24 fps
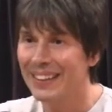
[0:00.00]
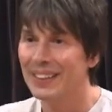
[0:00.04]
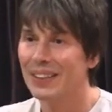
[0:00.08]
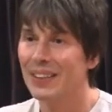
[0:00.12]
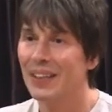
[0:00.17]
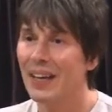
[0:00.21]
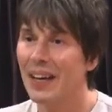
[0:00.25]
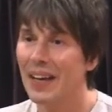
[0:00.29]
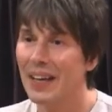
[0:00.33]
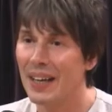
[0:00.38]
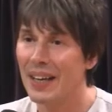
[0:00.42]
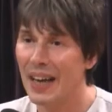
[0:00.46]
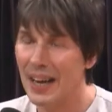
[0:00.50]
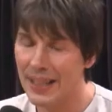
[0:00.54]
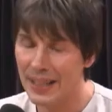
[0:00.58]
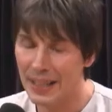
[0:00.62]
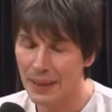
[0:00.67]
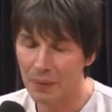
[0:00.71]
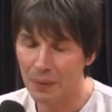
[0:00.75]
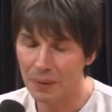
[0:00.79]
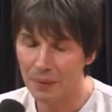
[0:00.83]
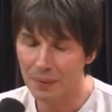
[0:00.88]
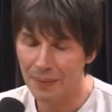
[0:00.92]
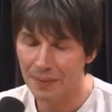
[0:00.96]
And they
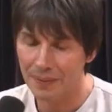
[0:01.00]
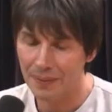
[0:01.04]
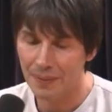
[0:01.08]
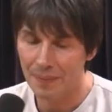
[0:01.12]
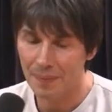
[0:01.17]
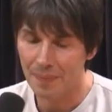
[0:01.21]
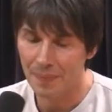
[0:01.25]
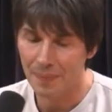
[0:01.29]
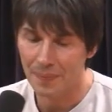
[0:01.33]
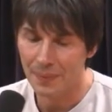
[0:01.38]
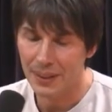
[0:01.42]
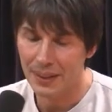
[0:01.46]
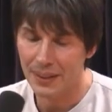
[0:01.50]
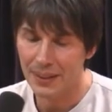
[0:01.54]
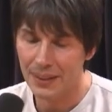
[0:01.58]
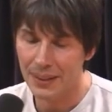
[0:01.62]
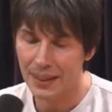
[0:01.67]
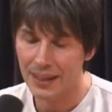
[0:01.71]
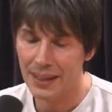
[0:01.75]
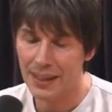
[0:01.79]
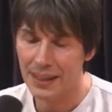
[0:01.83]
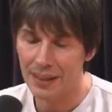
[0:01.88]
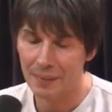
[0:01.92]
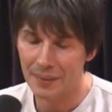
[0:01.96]
will be from the
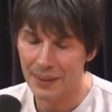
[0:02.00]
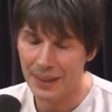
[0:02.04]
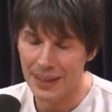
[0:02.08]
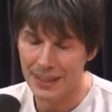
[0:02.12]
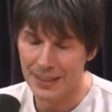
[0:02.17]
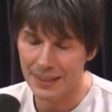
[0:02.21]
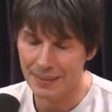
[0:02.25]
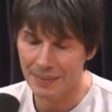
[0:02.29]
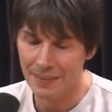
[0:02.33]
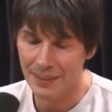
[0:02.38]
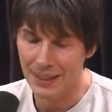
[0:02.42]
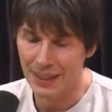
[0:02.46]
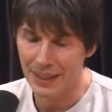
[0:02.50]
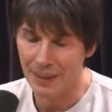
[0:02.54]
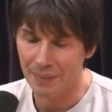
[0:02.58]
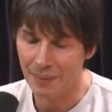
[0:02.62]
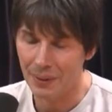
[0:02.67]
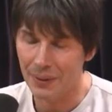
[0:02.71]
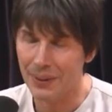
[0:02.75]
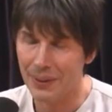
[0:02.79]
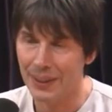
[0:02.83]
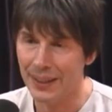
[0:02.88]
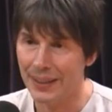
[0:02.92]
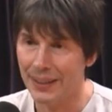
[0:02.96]
carbon atoms in our
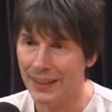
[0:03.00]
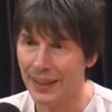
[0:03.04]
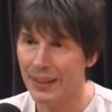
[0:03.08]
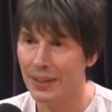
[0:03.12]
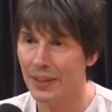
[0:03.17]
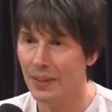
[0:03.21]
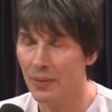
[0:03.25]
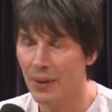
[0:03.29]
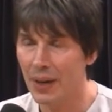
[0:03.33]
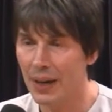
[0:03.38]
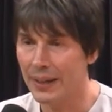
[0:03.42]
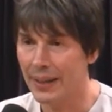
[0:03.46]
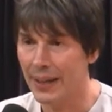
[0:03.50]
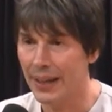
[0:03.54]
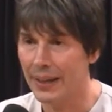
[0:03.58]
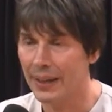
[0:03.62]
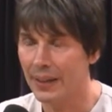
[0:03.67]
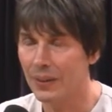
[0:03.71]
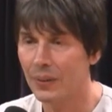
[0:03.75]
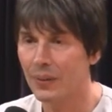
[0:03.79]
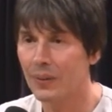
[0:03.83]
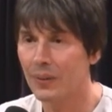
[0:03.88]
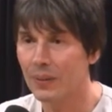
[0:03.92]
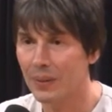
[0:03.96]
body. That you're right, they
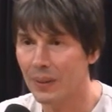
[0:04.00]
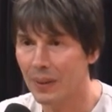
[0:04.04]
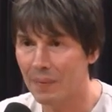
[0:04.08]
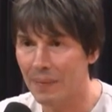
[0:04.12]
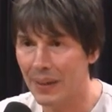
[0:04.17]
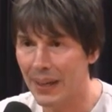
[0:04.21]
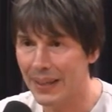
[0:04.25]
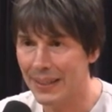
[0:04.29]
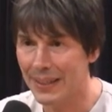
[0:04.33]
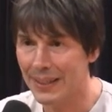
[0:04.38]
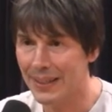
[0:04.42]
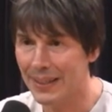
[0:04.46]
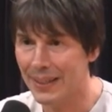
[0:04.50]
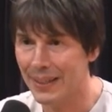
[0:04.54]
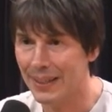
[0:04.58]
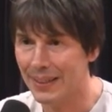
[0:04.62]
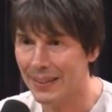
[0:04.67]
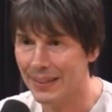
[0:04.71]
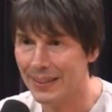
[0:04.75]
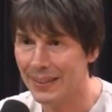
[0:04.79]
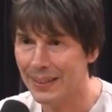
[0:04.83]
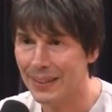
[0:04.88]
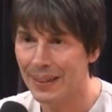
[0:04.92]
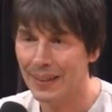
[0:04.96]
all got made in
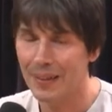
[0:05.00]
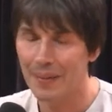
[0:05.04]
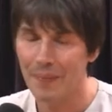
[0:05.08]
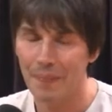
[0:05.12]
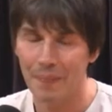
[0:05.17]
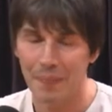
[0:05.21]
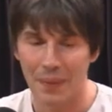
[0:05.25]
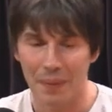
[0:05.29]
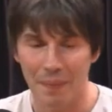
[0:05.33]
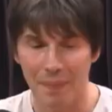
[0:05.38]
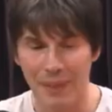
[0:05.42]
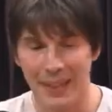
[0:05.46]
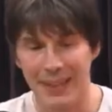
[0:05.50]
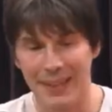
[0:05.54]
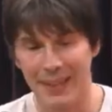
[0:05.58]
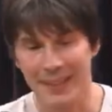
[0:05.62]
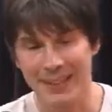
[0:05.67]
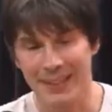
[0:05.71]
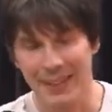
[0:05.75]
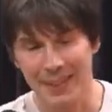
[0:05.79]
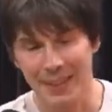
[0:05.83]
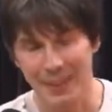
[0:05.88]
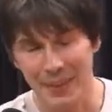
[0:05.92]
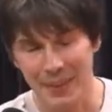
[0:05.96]
stars
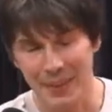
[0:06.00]
because there